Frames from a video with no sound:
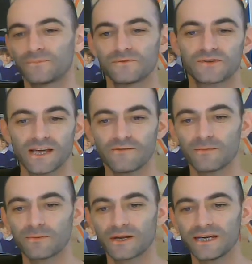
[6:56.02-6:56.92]
save up
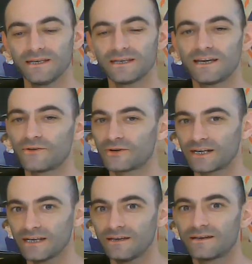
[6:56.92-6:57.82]
your money if you're an
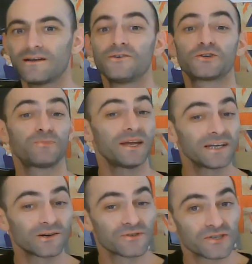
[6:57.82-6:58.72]
idiot, spend it
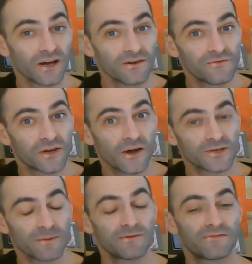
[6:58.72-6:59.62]
on stuff that goes
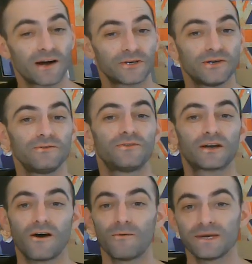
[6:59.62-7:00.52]
up in value, that
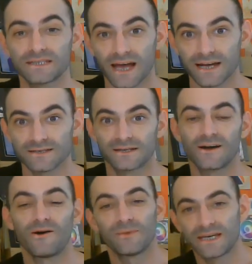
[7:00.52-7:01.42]
can't be taxed, that
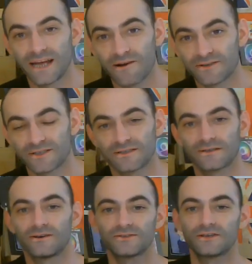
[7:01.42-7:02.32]
can't be inheritance
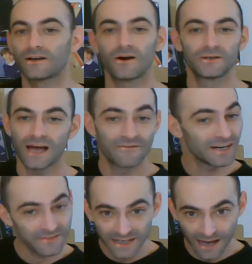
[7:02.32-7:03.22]
lost, that can't have
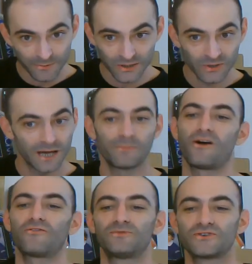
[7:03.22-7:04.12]
anything happen to it apart
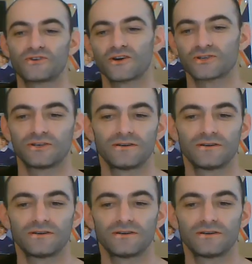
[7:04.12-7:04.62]
from destruction,